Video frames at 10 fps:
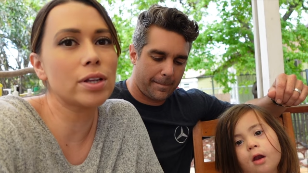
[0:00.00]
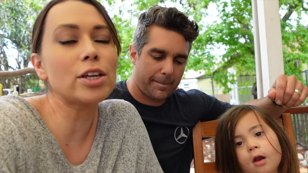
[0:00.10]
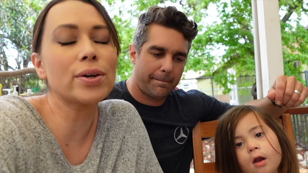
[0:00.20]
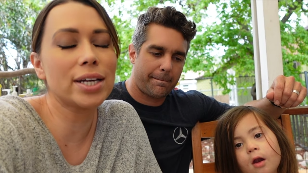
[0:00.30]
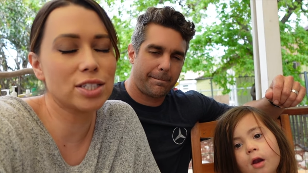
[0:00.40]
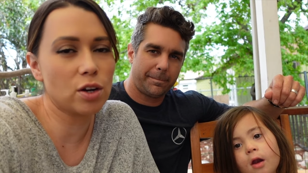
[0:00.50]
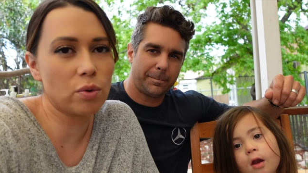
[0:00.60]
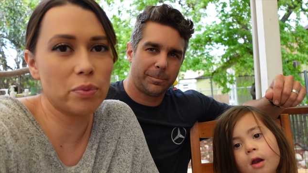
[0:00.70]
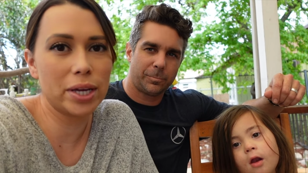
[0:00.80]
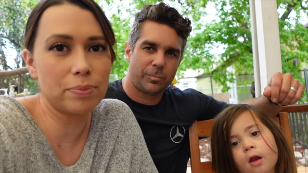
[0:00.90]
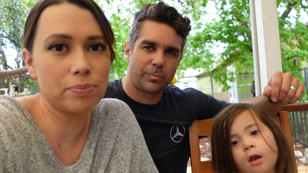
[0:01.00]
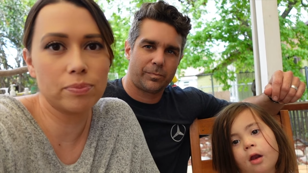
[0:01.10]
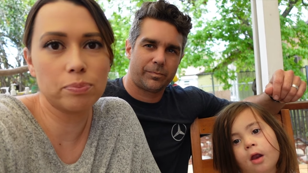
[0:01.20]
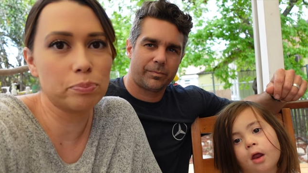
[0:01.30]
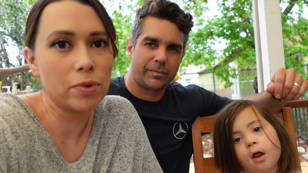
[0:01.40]
Speaker 1: let you guys know when we
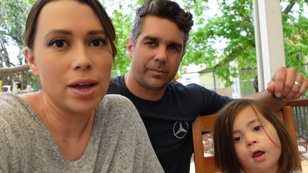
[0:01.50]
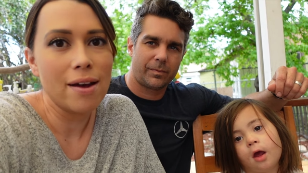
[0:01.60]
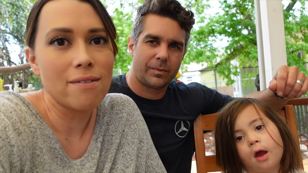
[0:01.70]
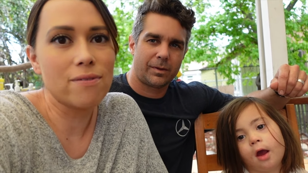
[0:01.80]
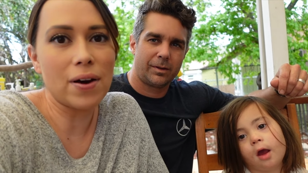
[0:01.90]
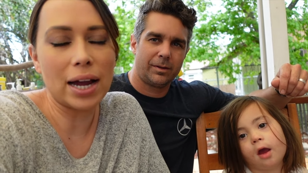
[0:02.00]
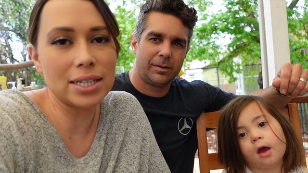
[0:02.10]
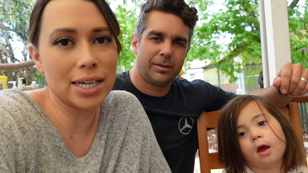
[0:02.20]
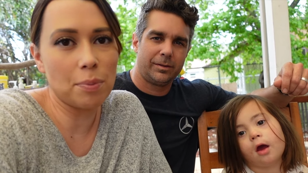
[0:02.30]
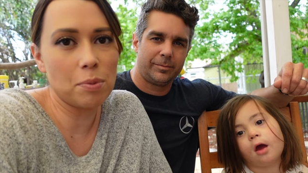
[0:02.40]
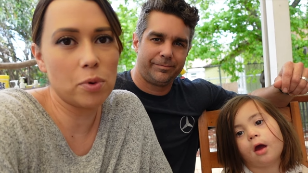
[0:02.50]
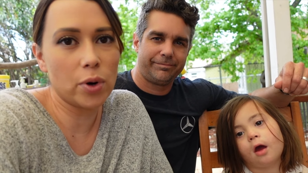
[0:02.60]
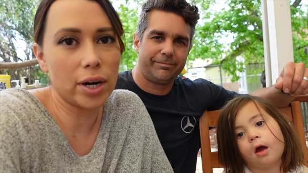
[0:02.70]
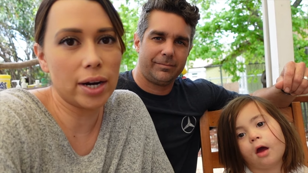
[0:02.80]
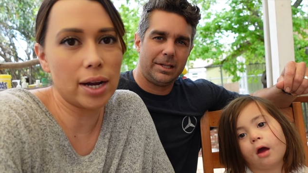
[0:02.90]
find a couple
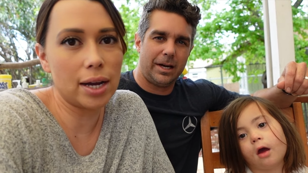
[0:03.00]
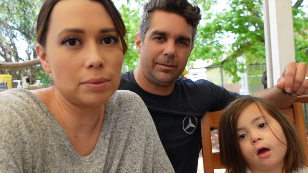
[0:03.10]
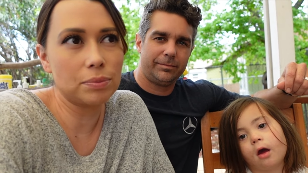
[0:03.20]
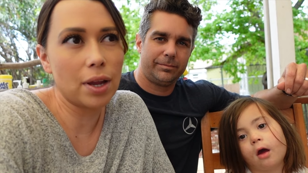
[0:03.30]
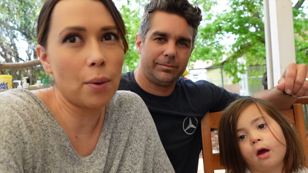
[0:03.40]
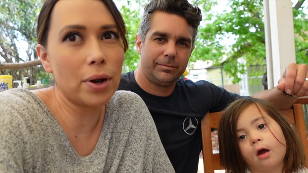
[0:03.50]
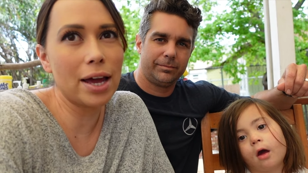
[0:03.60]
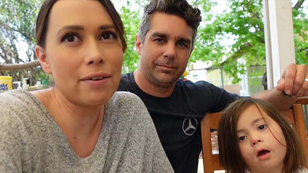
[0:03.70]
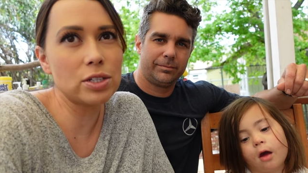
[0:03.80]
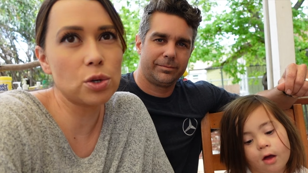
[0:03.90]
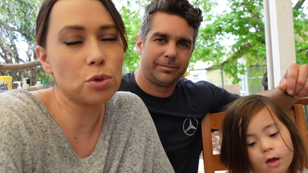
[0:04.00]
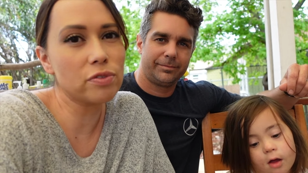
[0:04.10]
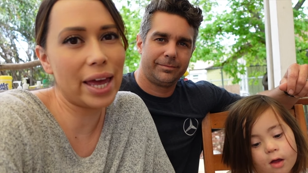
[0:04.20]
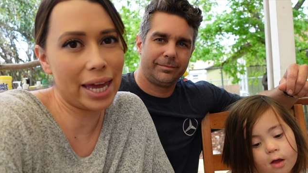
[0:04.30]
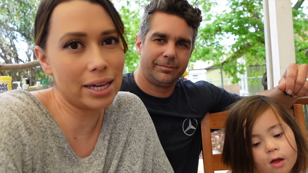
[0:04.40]
more. Yeah. Um, I want to have a total
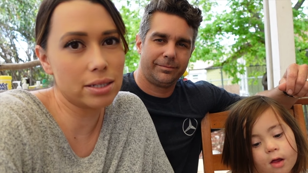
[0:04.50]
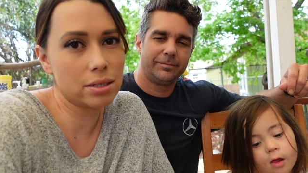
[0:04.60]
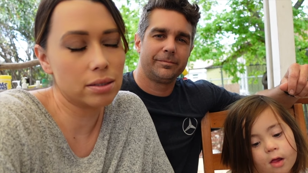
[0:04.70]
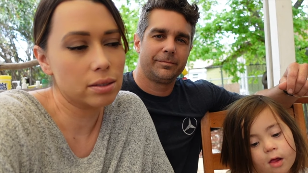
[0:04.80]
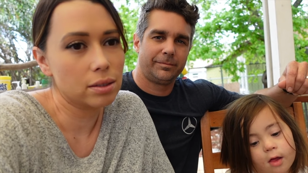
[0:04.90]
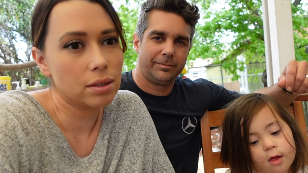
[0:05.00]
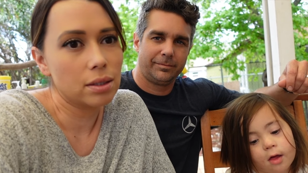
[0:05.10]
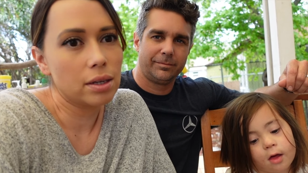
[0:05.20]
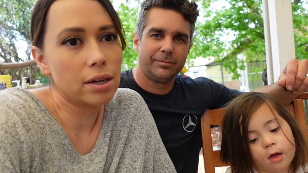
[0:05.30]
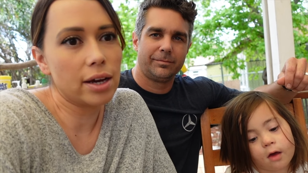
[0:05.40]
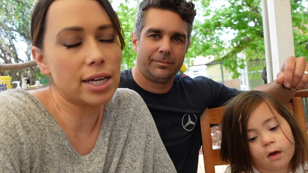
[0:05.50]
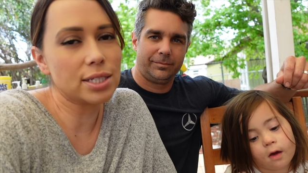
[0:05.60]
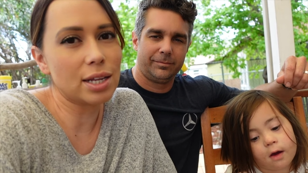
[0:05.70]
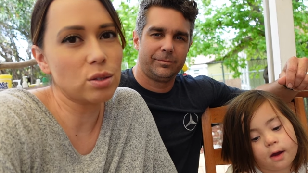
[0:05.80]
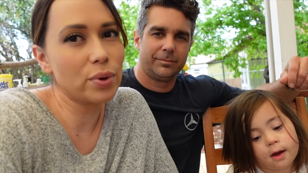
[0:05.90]
of eight
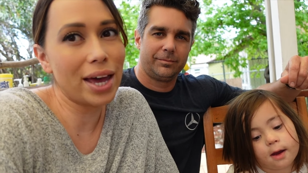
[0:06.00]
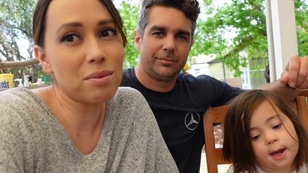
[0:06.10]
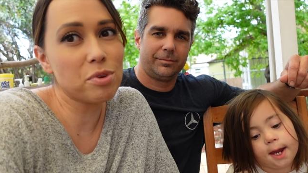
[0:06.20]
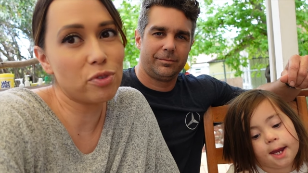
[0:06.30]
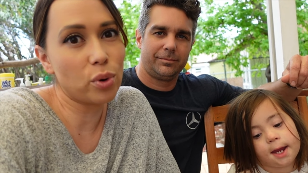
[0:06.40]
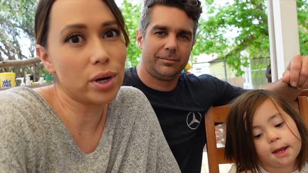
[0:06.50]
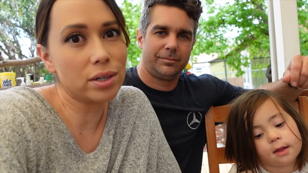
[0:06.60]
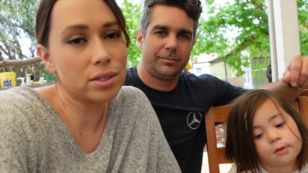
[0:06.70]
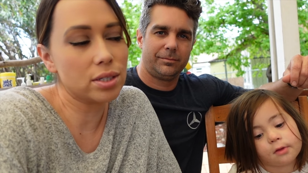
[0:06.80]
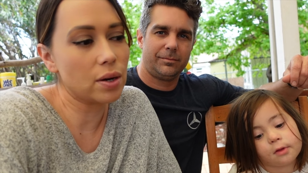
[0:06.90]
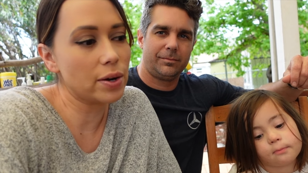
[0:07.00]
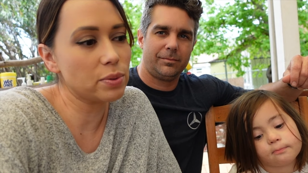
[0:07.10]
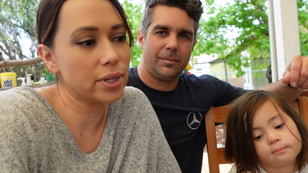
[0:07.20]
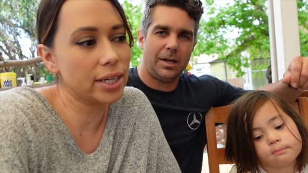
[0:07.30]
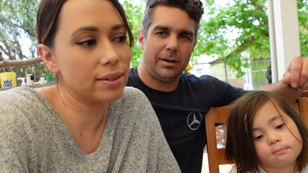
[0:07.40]
because that's what we had before. So I
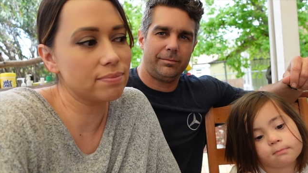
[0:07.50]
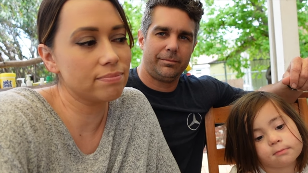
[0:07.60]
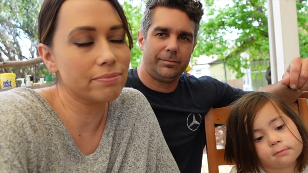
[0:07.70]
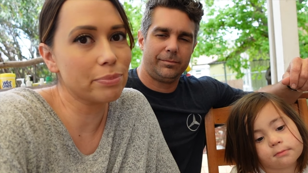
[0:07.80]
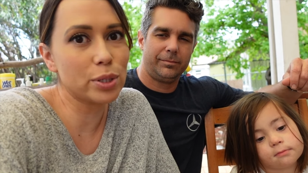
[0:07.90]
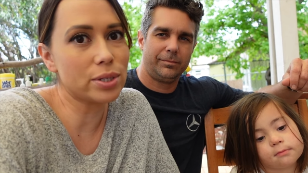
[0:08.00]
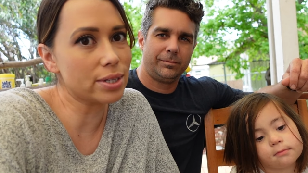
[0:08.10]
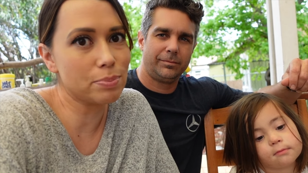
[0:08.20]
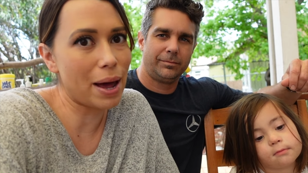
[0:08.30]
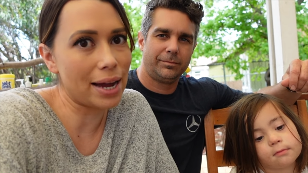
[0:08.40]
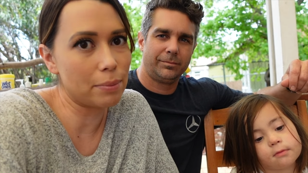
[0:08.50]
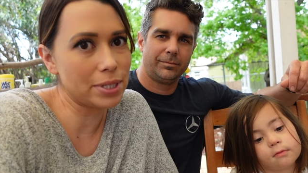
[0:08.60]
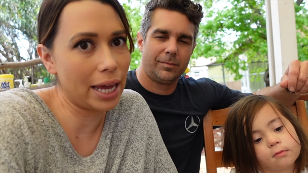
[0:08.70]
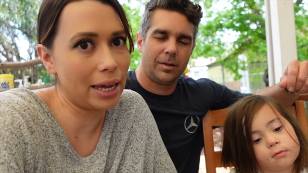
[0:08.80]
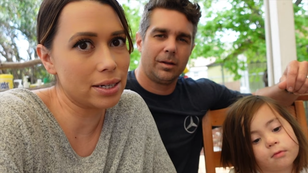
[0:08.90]
just want to yeah. boost us back up
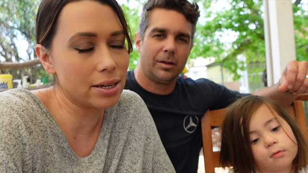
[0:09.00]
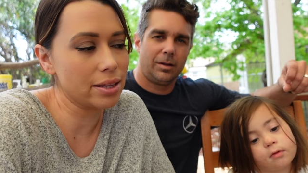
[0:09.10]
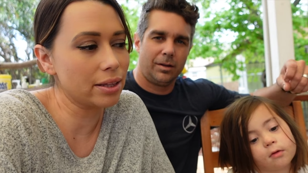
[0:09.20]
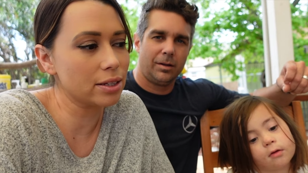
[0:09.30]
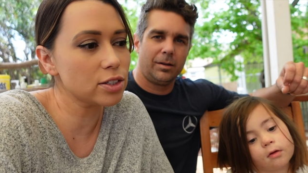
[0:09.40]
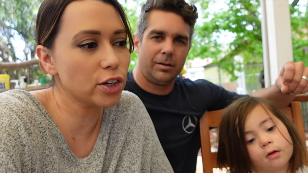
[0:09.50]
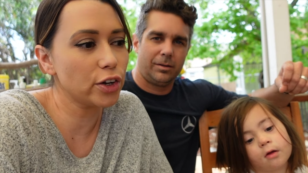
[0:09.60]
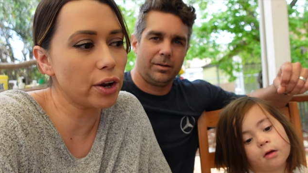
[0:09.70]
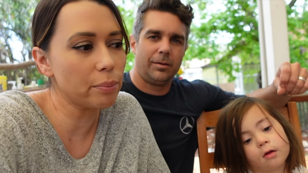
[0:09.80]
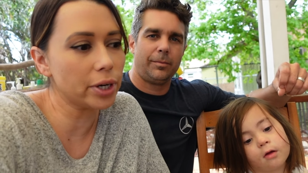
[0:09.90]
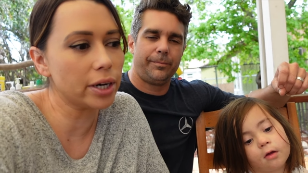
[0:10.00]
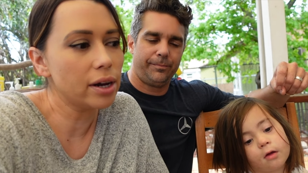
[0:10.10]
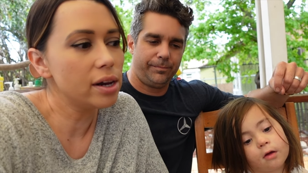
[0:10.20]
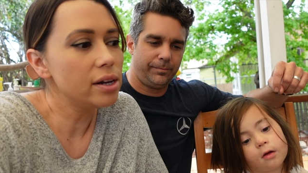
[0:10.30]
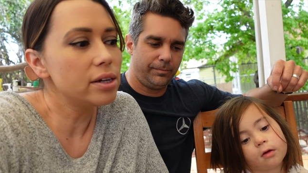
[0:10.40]
to eight. I think that's a good number
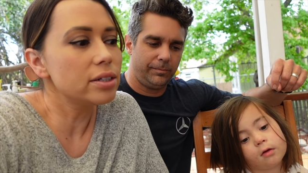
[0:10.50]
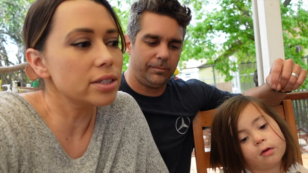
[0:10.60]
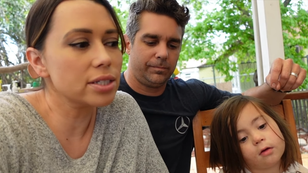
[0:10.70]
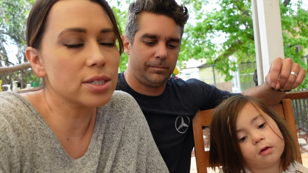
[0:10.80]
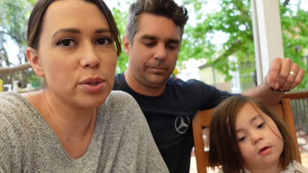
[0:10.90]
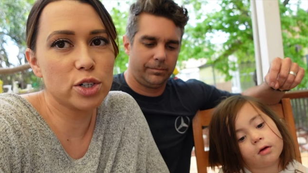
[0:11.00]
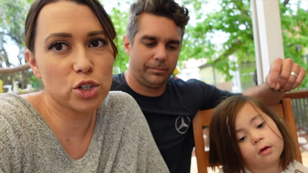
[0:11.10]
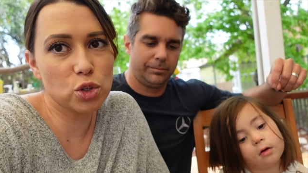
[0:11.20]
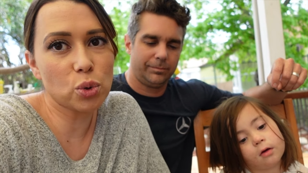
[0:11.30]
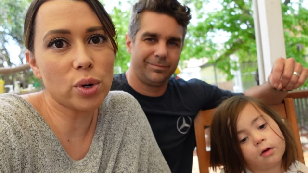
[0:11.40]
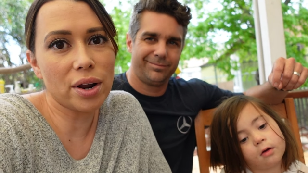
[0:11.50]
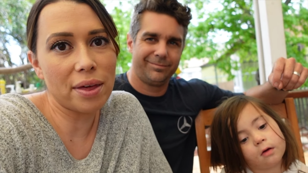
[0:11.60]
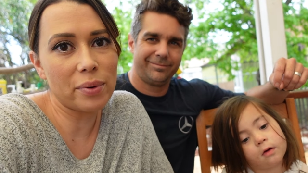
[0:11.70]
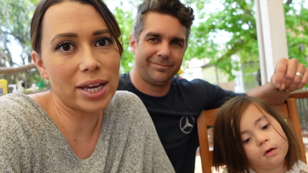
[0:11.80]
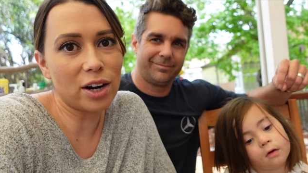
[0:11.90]
mm -hmm. just to ensure
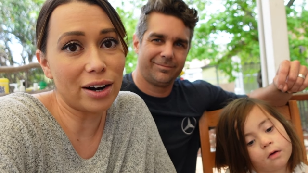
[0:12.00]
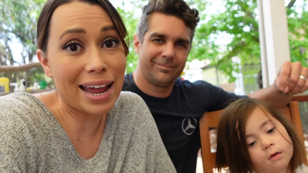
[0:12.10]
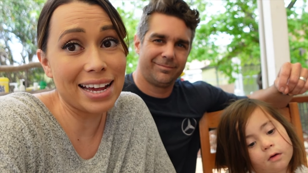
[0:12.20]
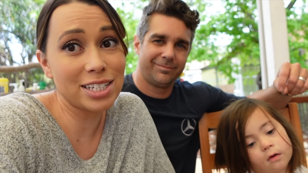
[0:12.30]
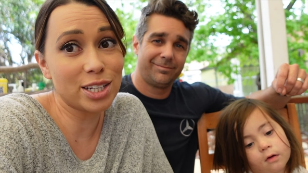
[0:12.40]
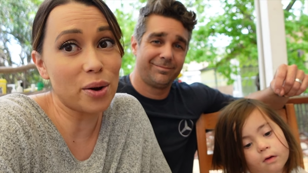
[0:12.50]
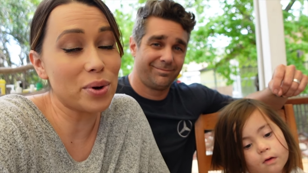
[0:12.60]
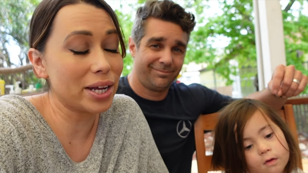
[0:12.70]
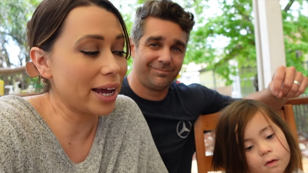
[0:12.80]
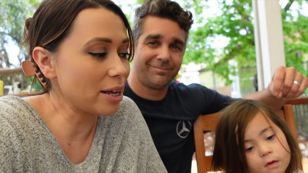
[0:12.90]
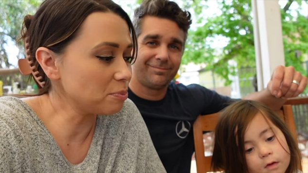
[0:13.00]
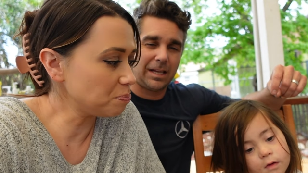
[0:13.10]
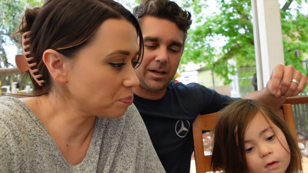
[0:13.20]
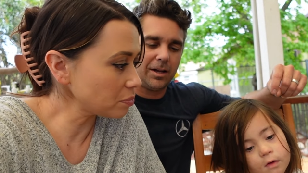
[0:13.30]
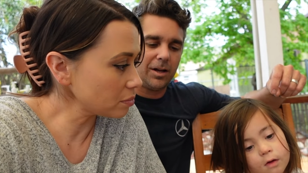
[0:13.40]
that we get our eggs going again.
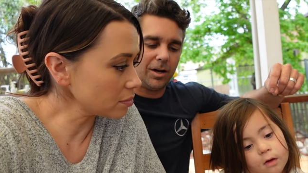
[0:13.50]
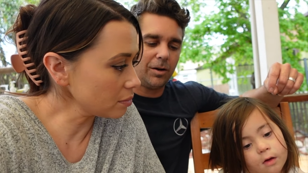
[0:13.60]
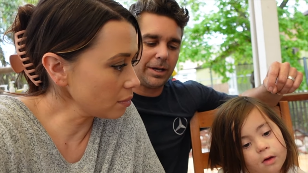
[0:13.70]
Oh